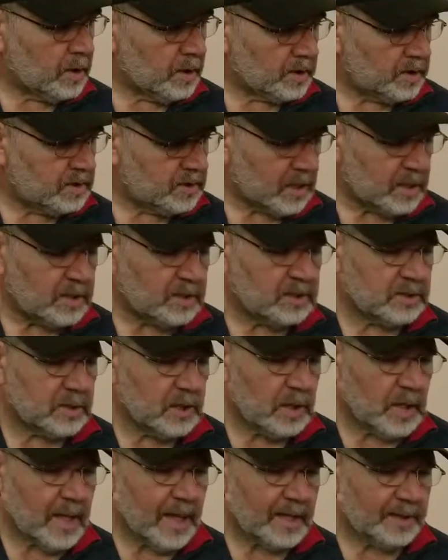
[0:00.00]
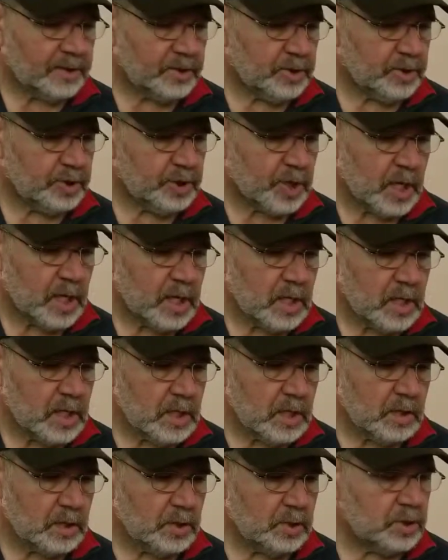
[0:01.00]
It takes a lot to
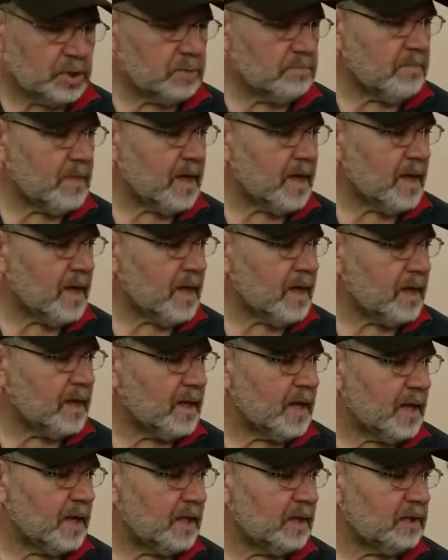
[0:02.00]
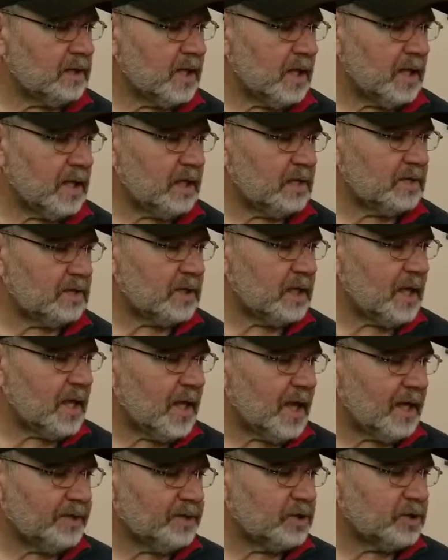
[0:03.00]
change a man, hell, it takes a
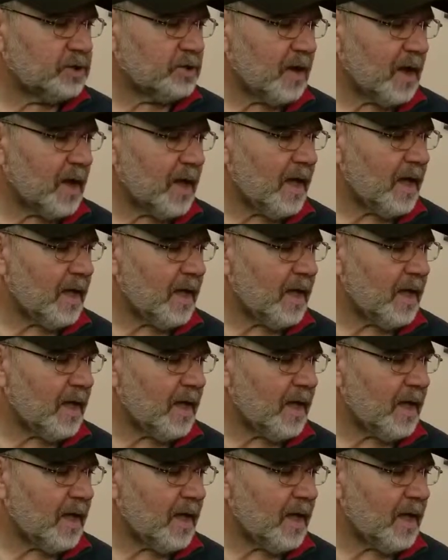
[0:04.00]
lot to try.